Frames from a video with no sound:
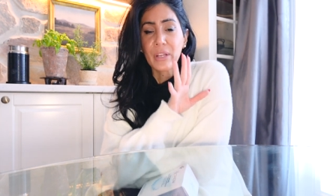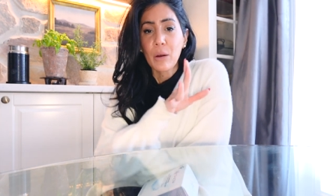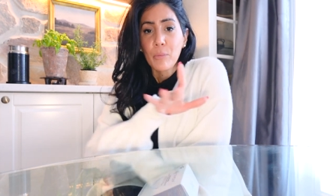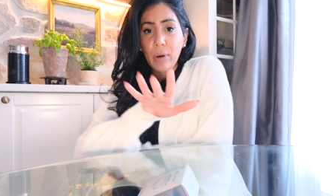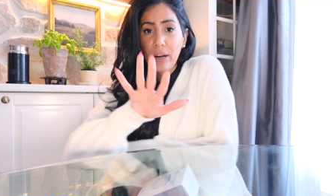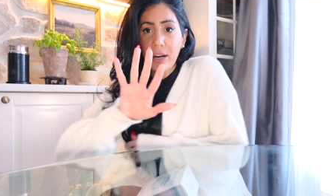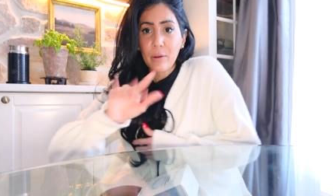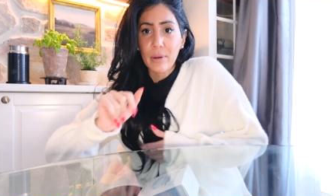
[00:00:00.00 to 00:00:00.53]

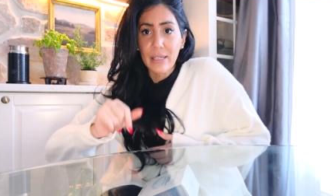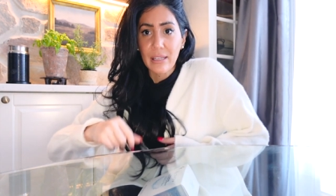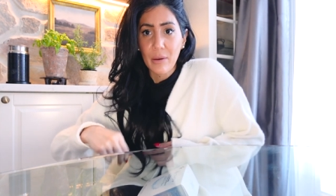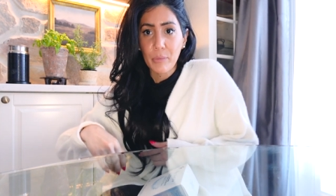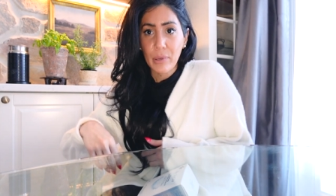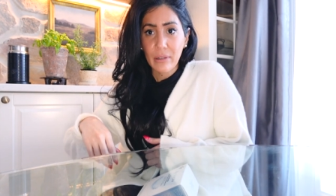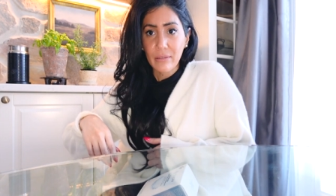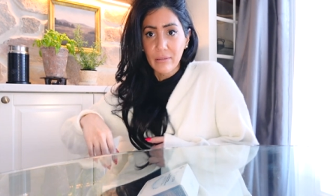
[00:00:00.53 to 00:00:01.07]
But anyways, I've
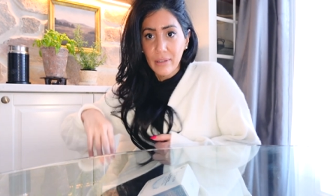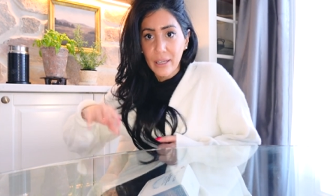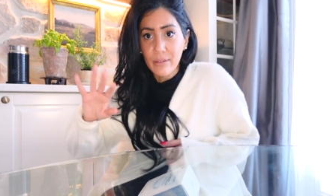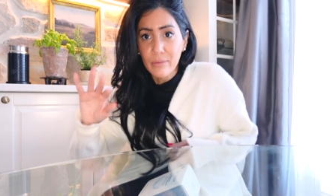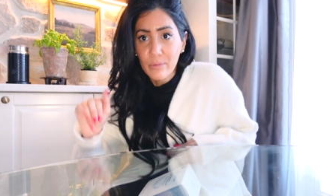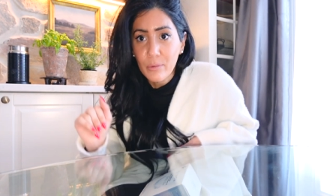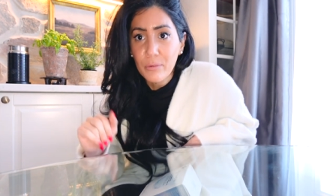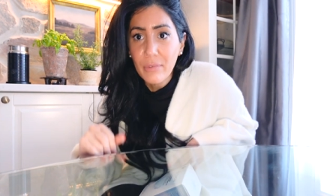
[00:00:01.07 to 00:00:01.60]
been like
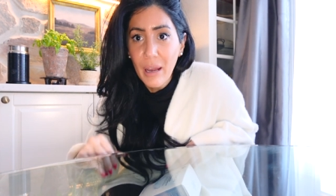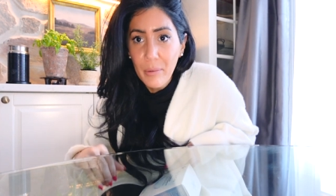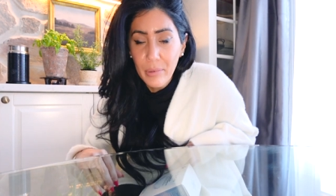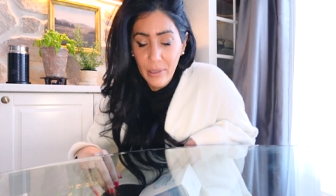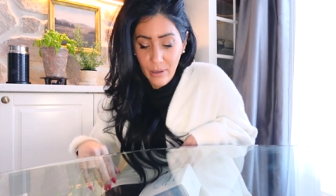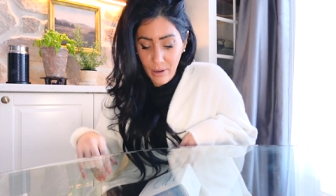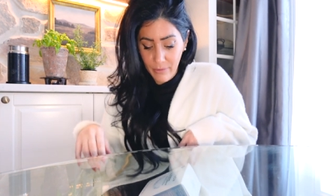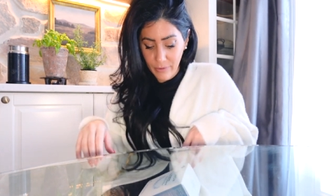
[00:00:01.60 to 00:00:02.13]

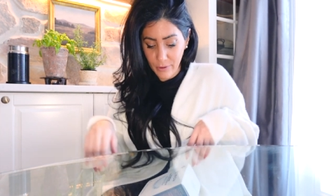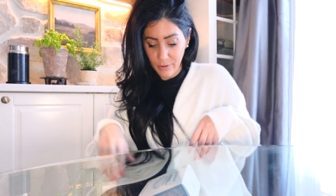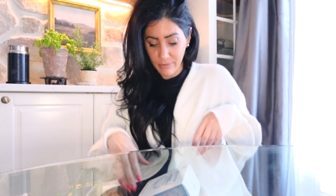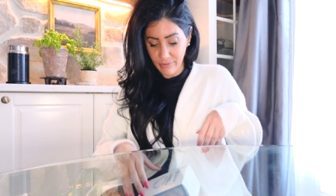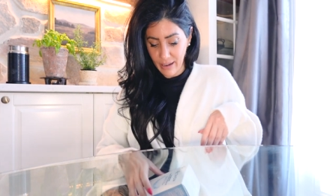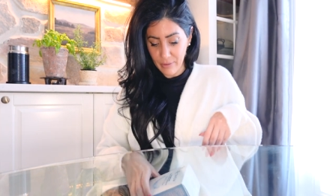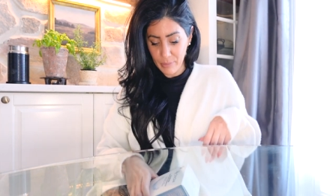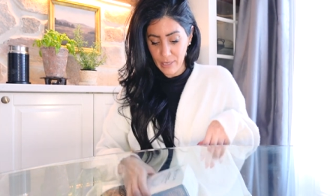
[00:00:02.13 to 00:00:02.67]
rambling on for
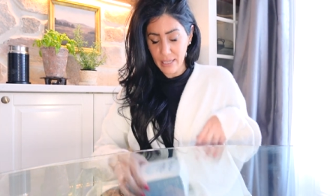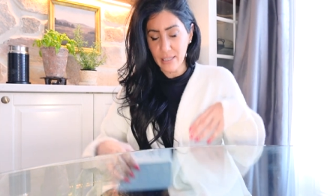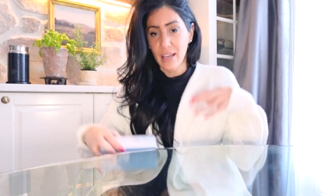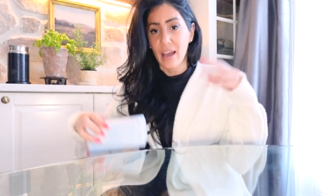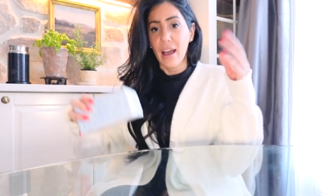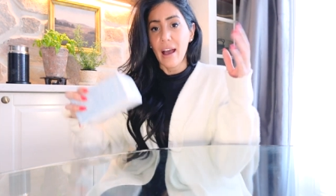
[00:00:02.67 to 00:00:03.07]
5 minutes.